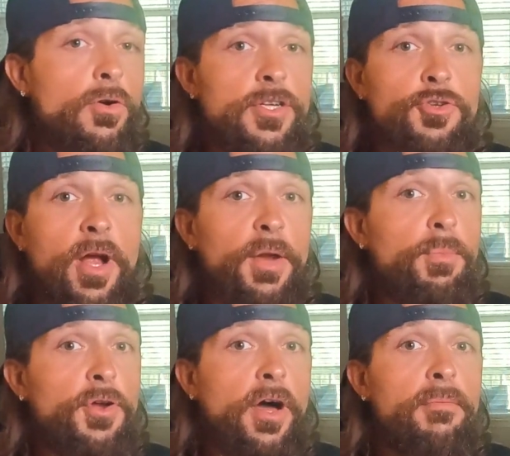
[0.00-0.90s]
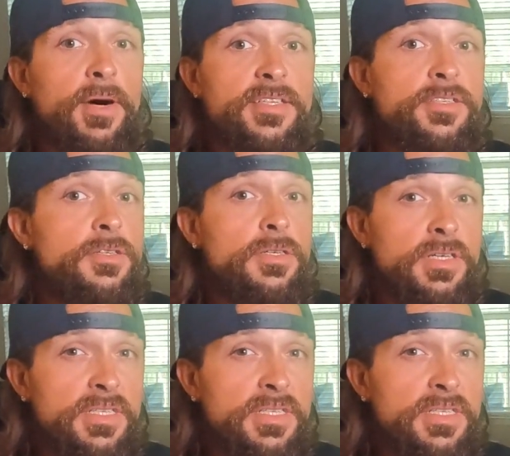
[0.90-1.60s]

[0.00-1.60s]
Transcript: or you're trying to put on muscle